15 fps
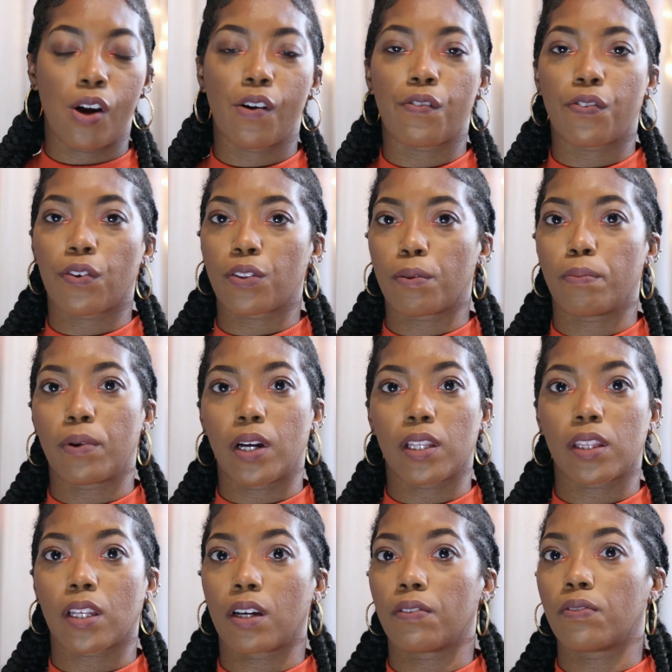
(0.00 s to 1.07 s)
for the
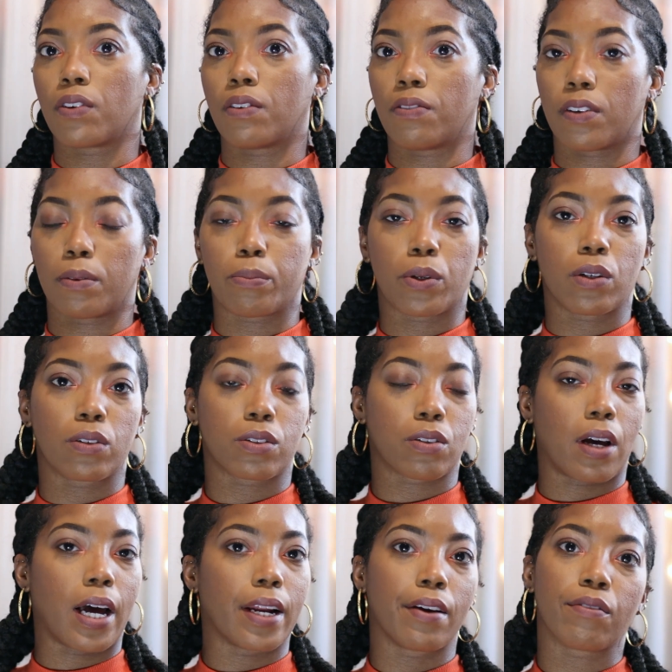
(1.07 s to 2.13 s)
month of November,
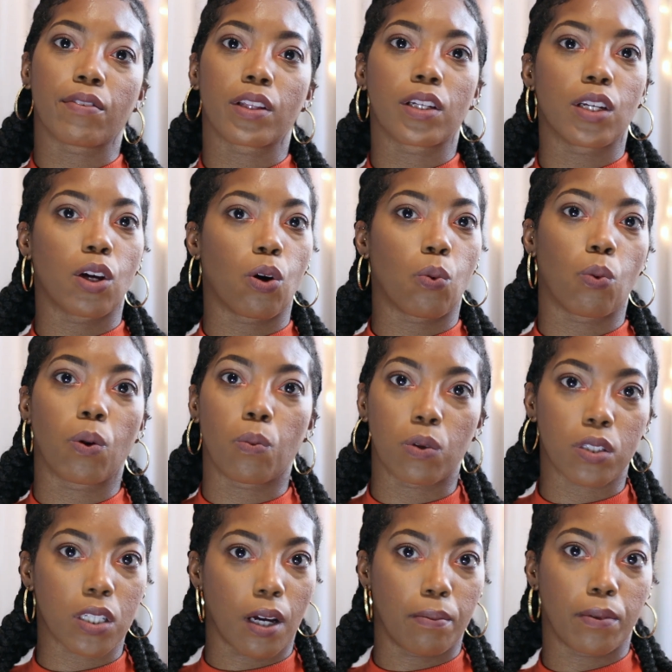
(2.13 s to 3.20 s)
so I didn't really know what
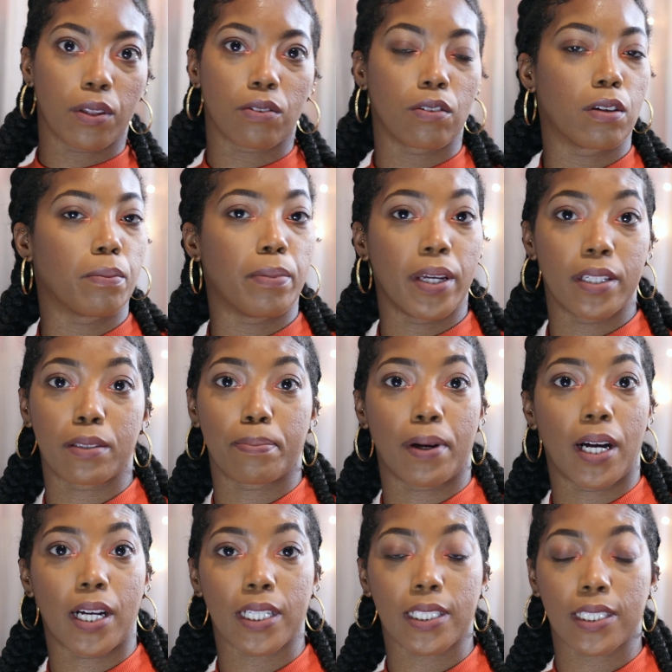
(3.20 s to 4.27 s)
was coming through the base
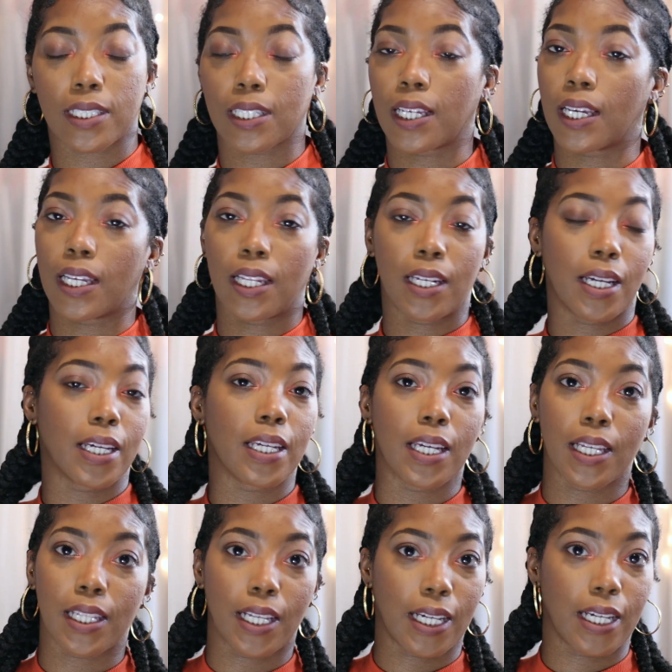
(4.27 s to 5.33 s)
box. And
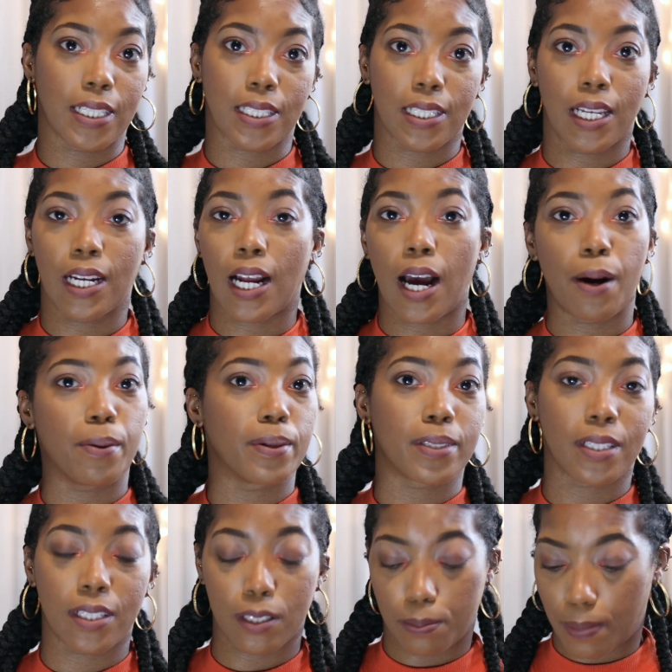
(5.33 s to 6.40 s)
again, like I said, I
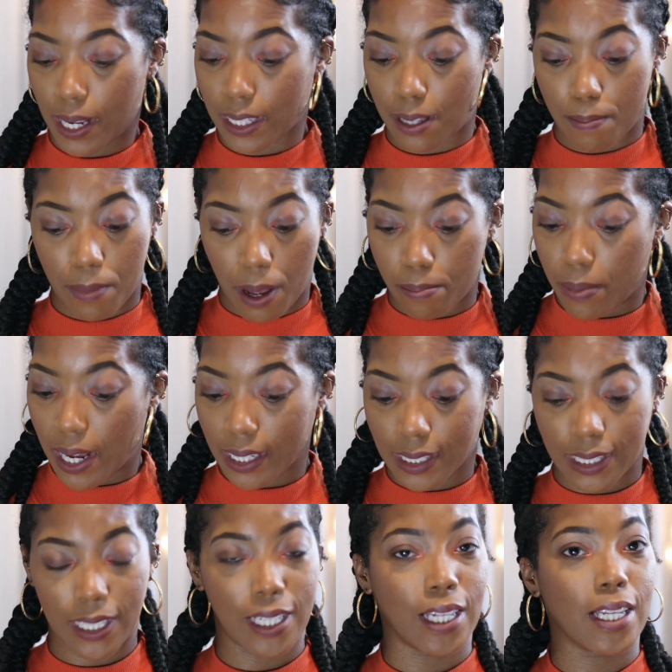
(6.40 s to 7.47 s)
wasn't expecting my box
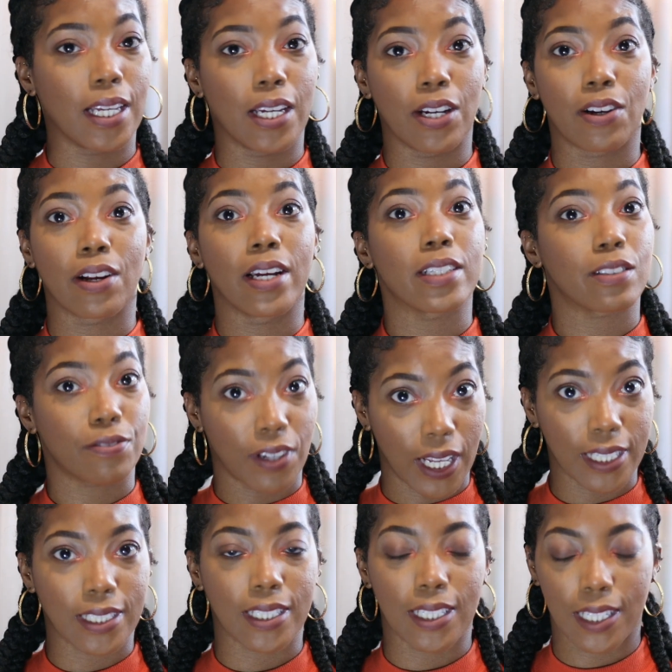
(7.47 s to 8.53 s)
to get here as
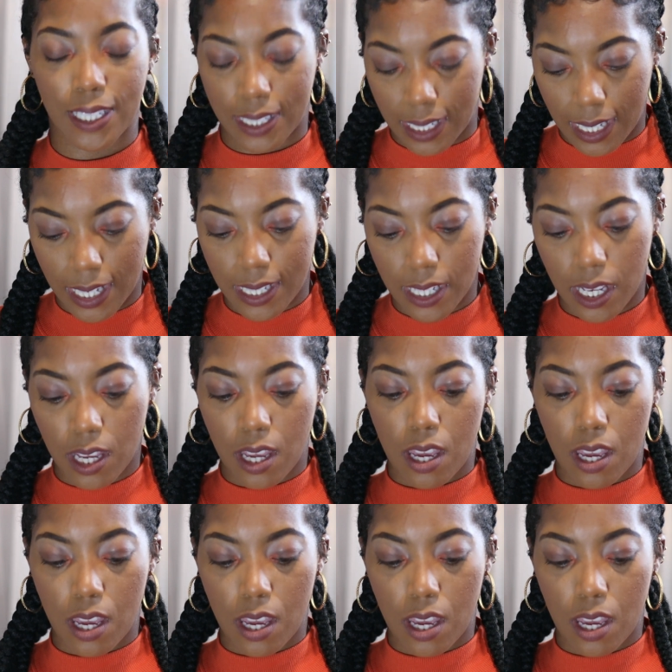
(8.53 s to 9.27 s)
fast as it did.